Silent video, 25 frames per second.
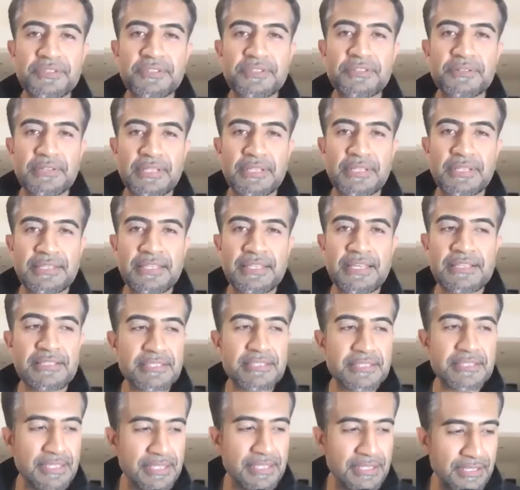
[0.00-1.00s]
to do that.
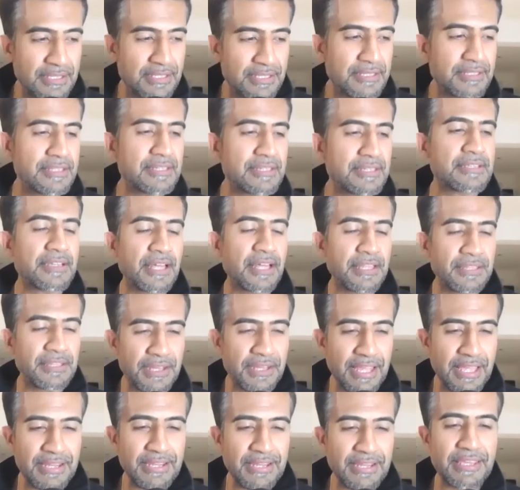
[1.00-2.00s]
There's another
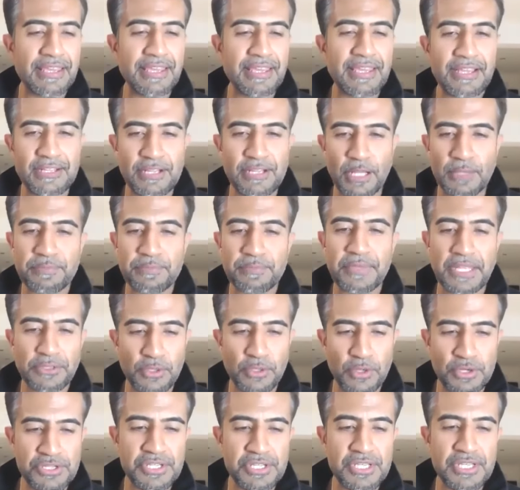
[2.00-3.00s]
lady here, Kalpana
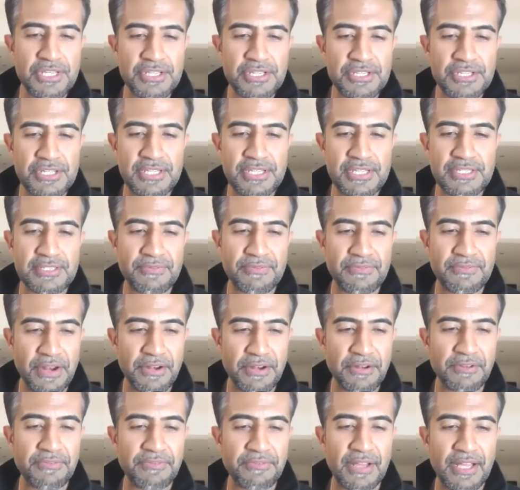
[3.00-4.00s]
Doshi. She's a
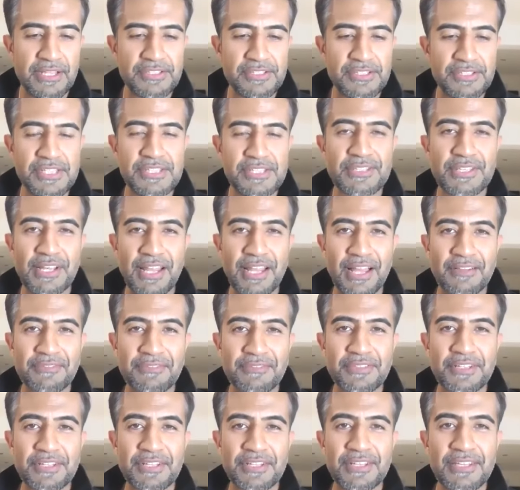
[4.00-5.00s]
friend of ours. She's a
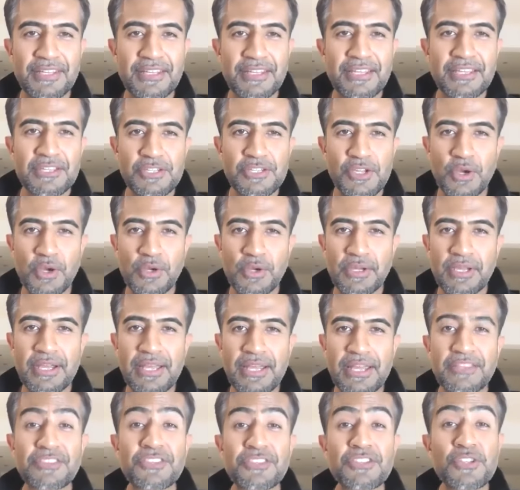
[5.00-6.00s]
laughter
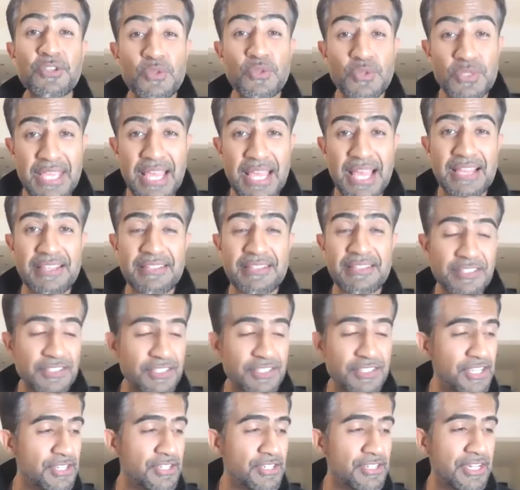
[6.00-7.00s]
yoga enthusiast and
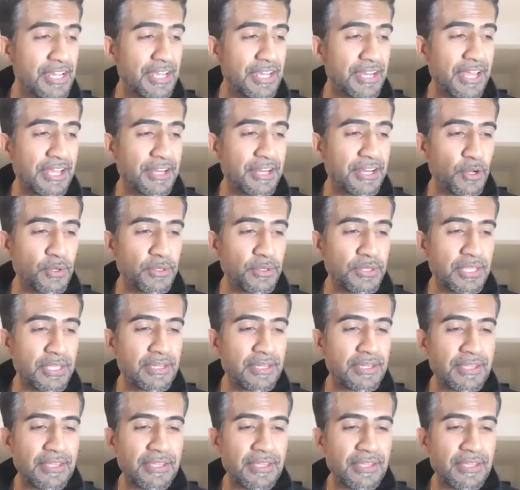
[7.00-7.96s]
teacher. And I know that